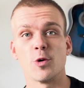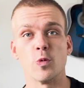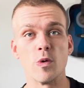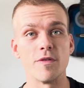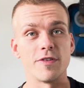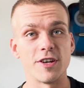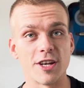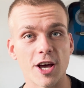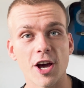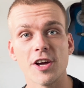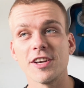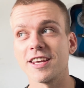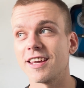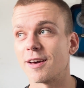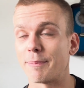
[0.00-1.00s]
with
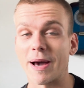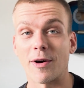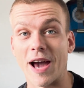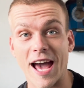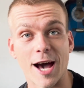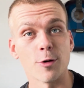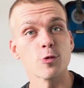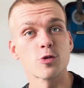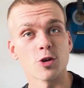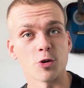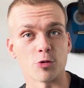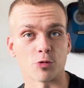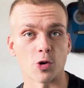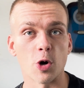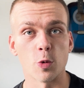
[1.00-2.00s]
learning about how to
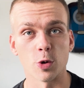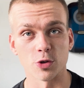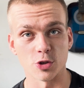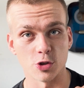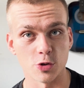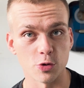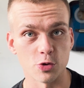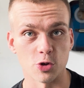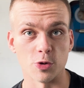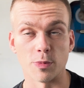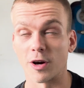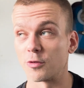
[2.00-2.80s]
grow on YouTube.